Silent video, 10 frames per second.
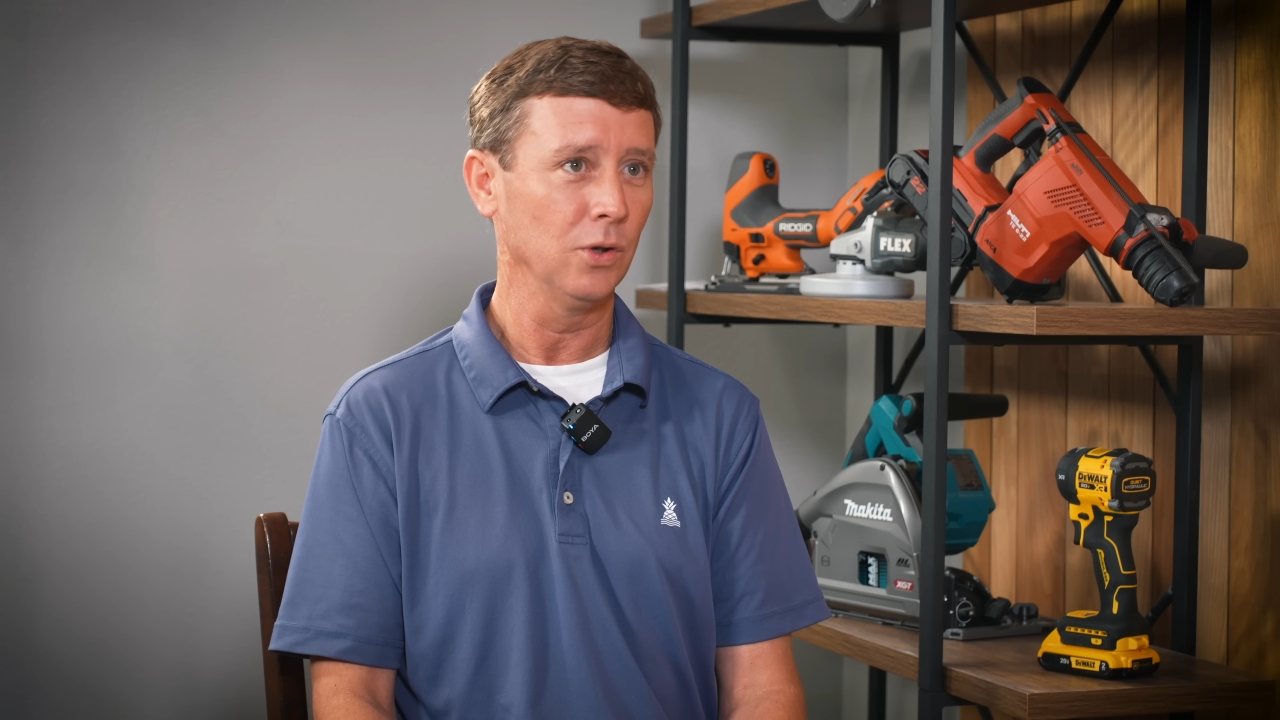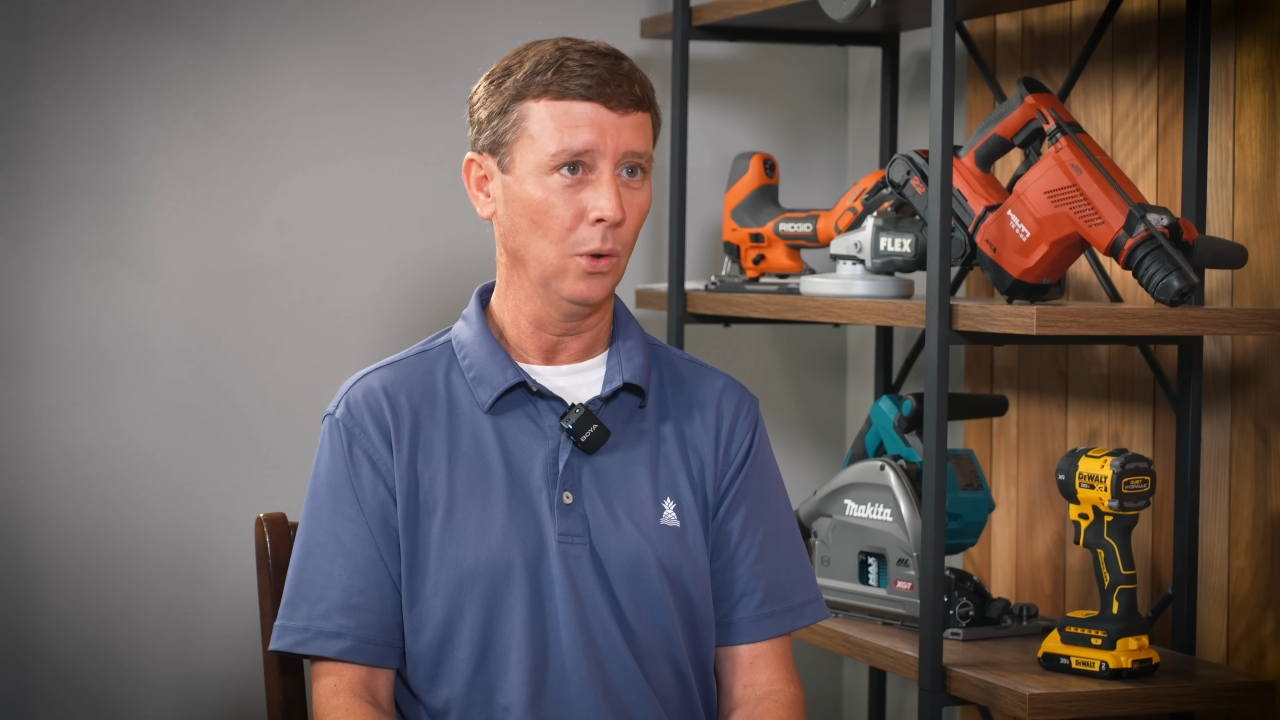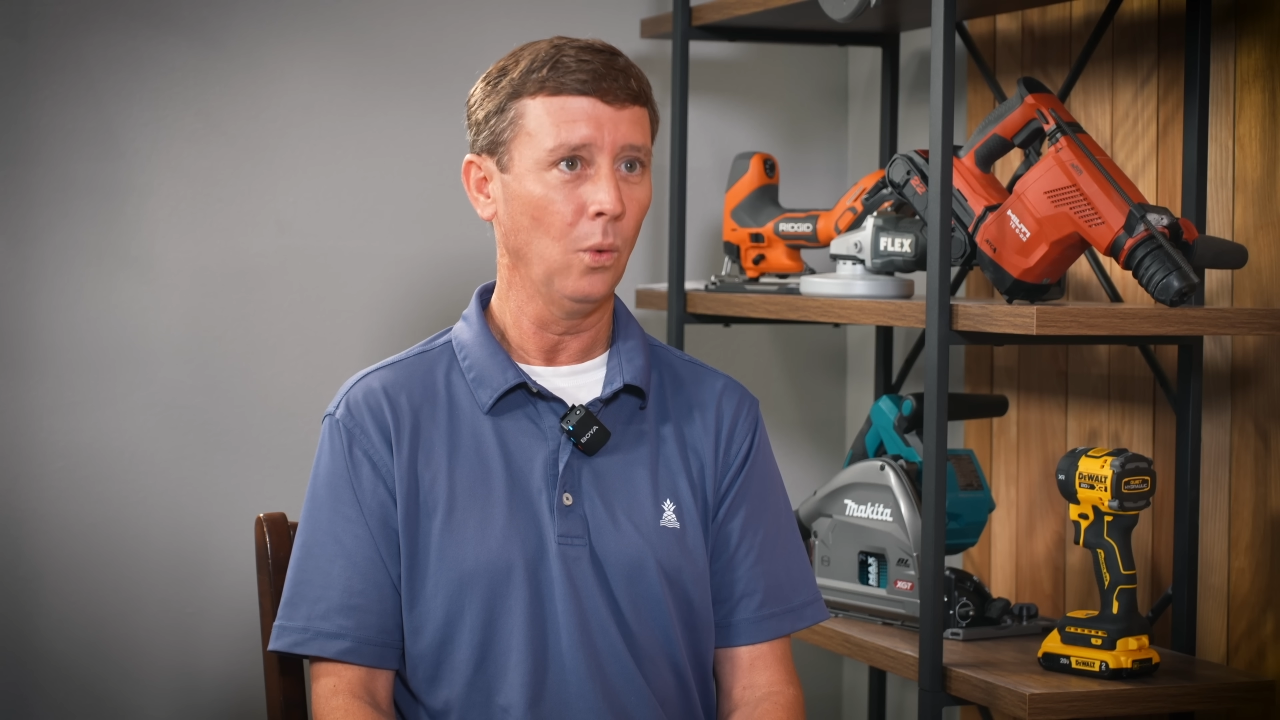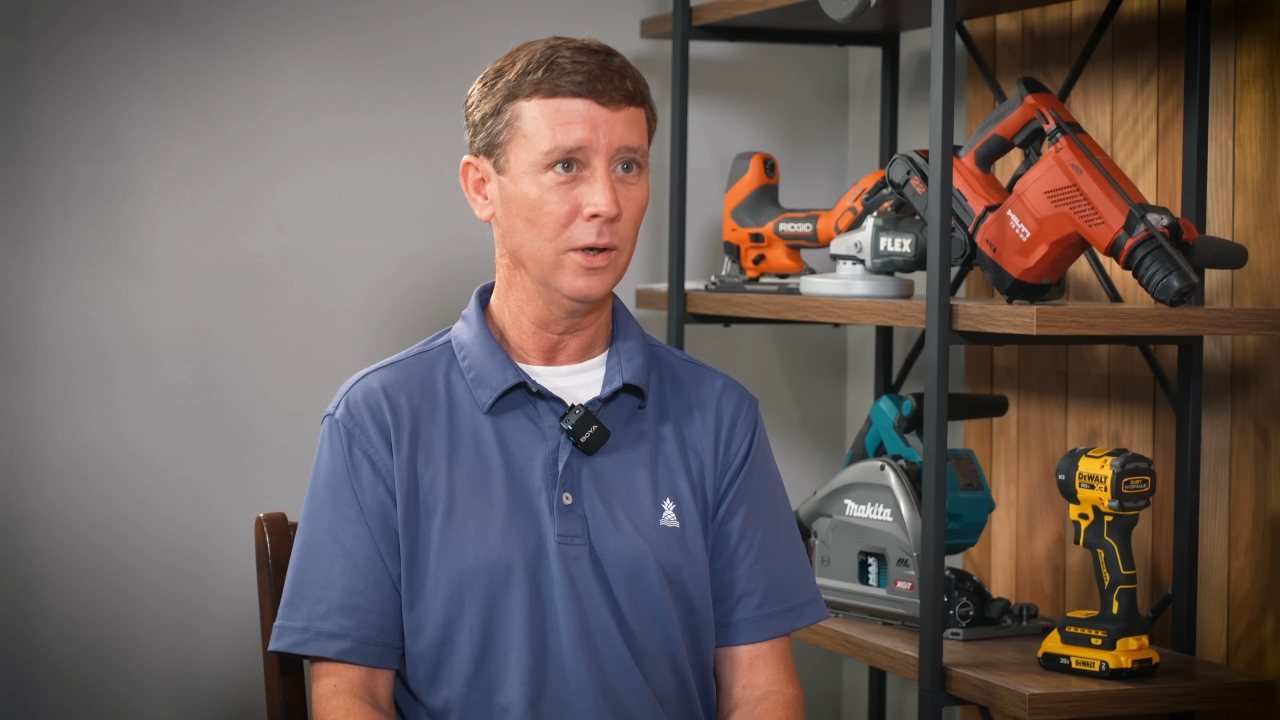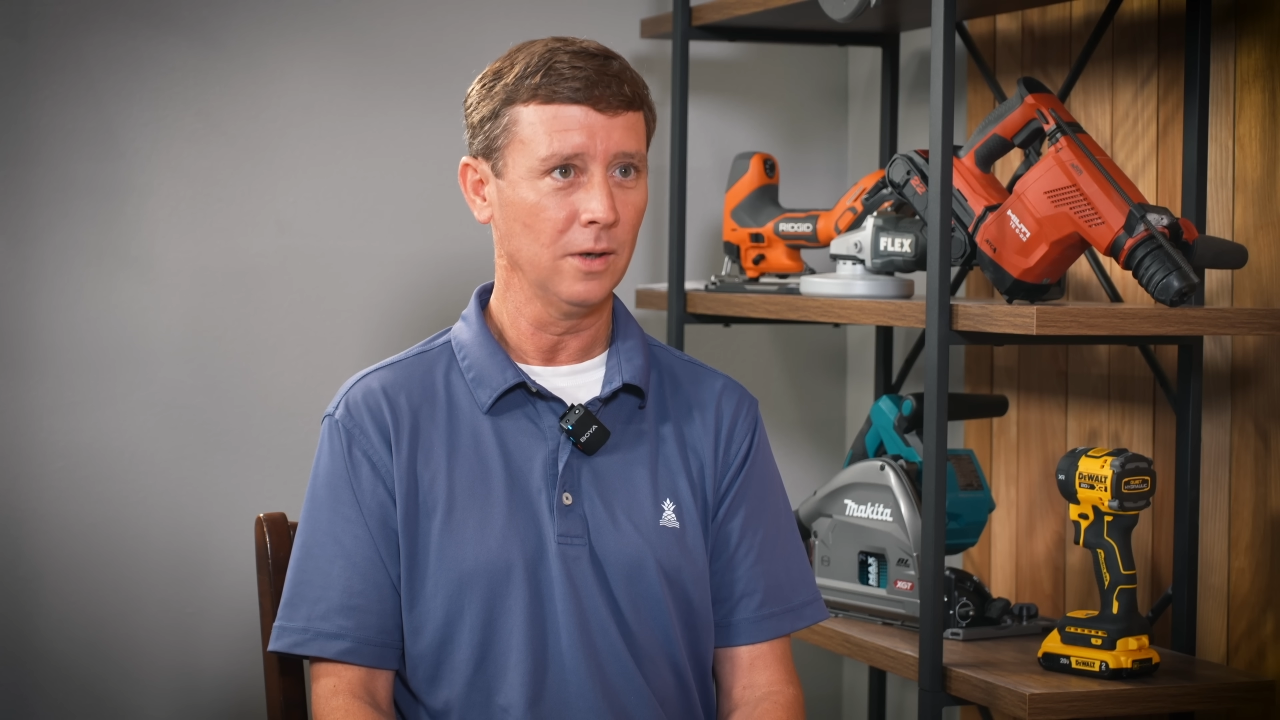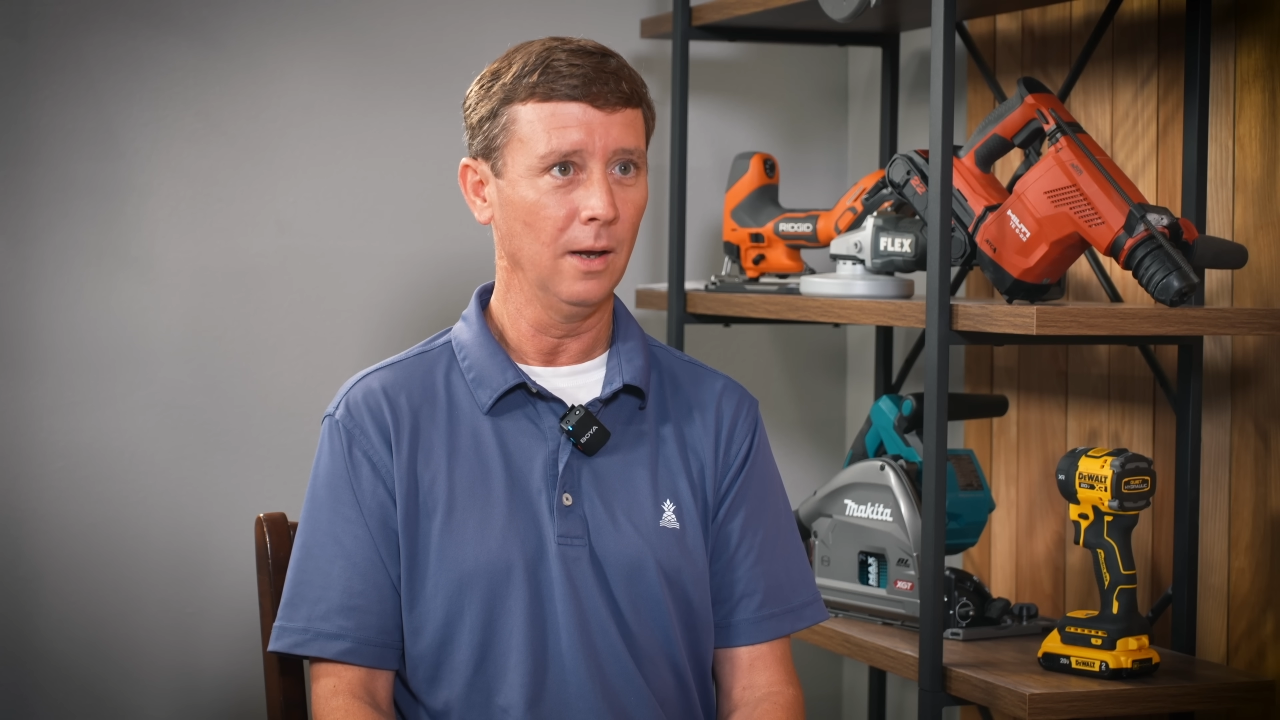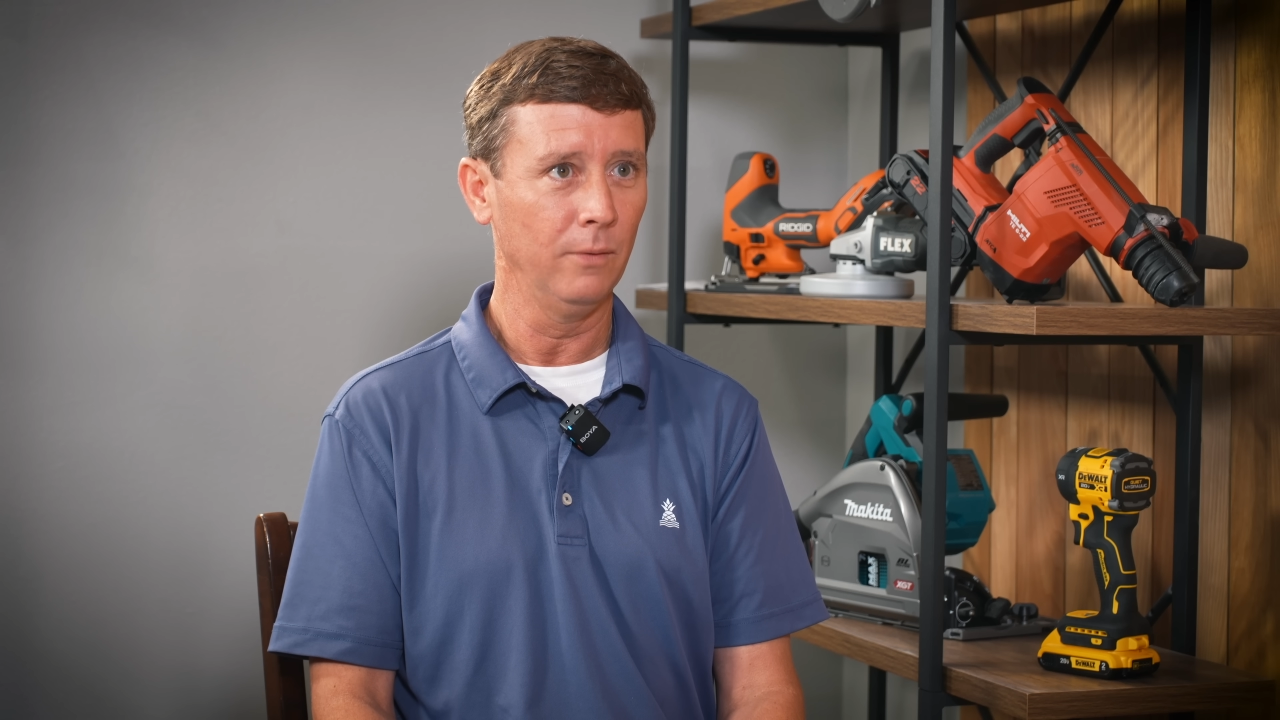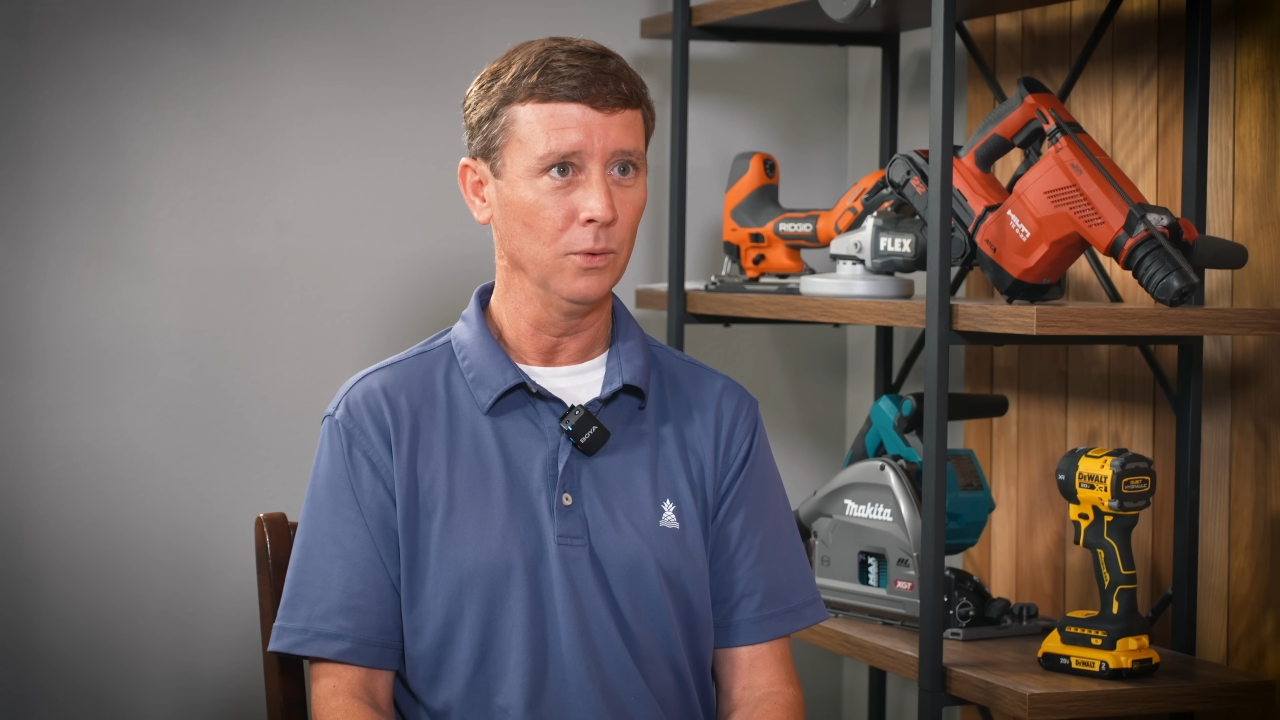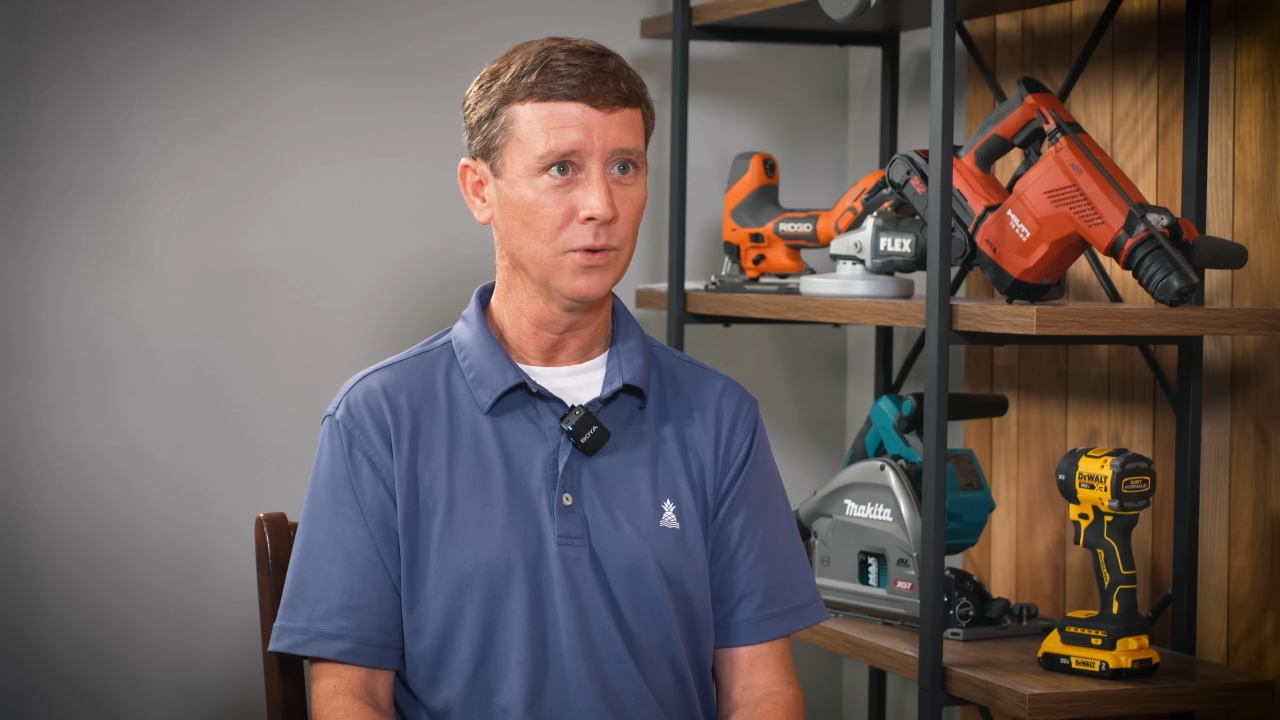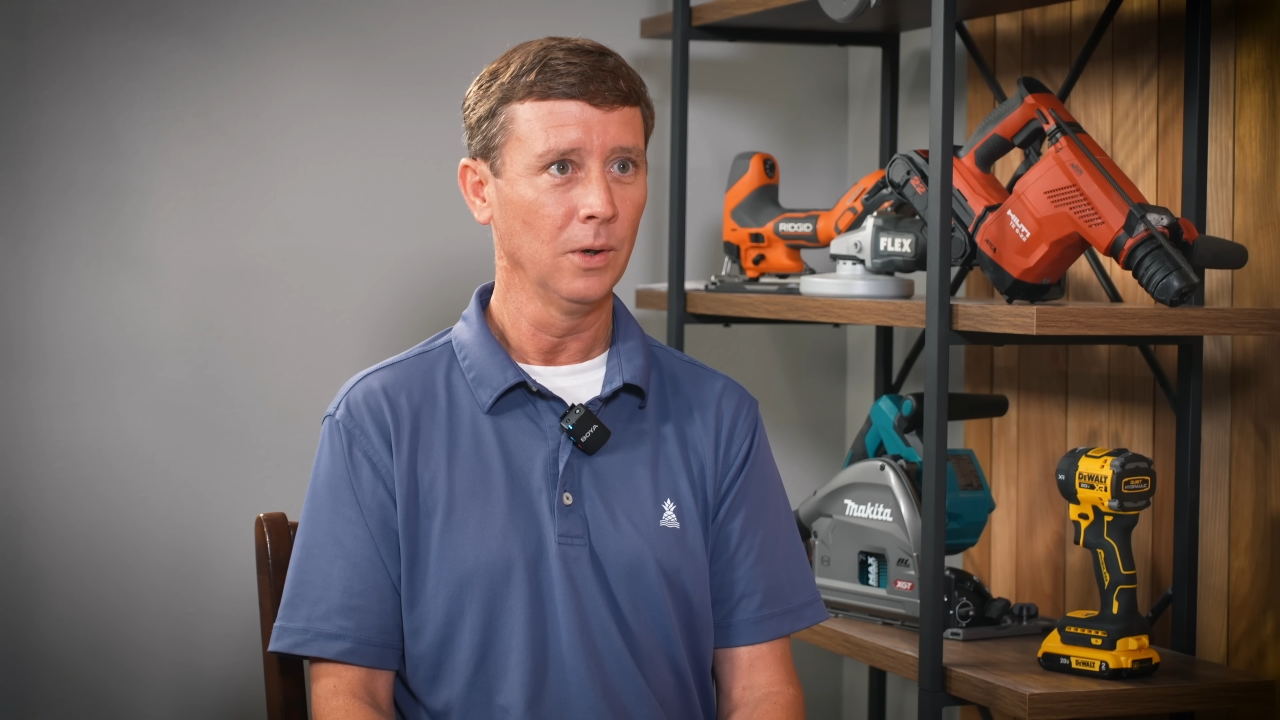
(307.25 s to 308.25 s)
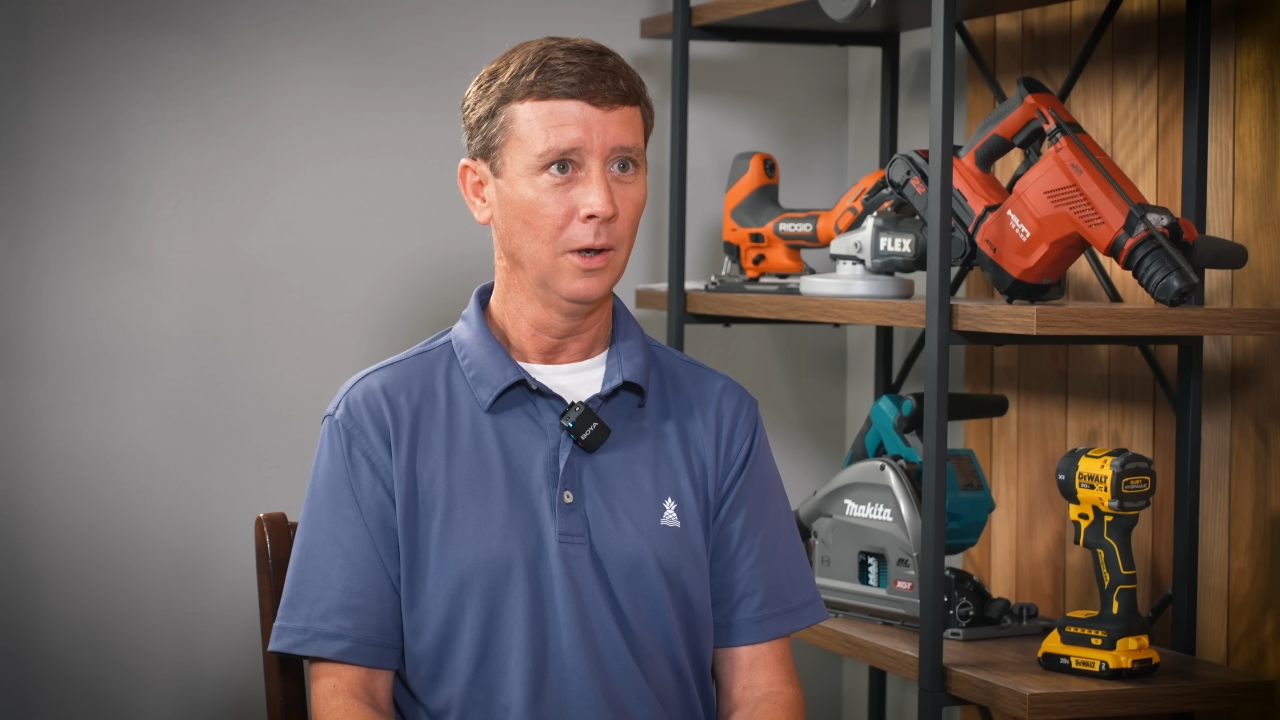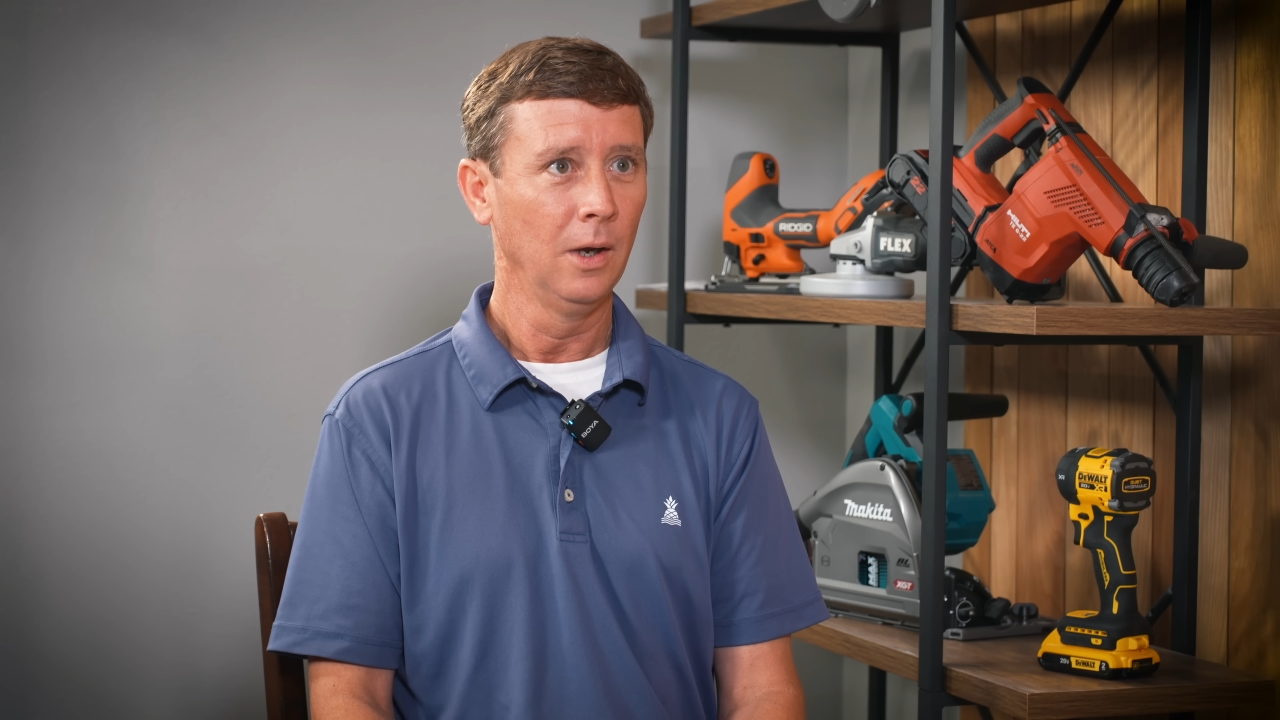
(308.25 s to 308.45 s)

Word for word: the noise levels.